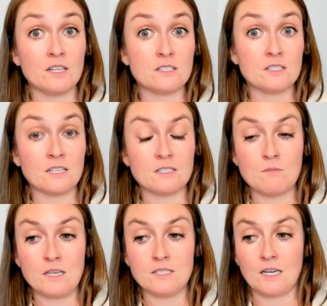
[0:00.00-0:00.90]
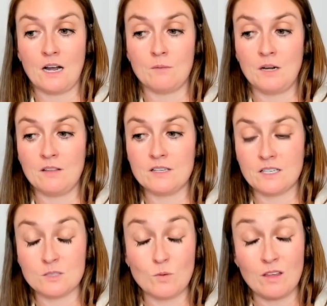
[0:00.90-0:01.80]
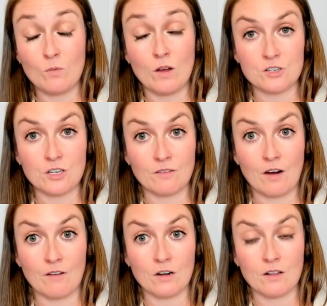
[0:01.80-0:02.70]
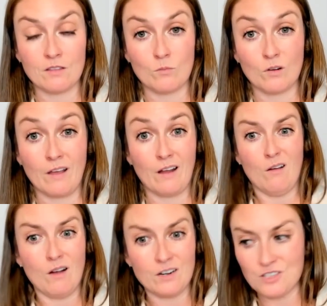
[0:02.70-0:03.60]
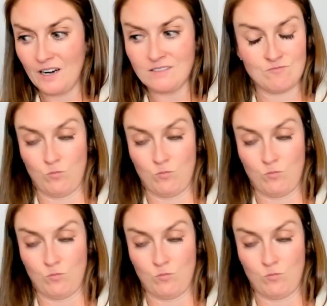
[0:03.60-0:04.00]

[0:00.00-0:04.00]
It's amazing how many of these things we think we actually have covered, and then we're like, "Oh, actually,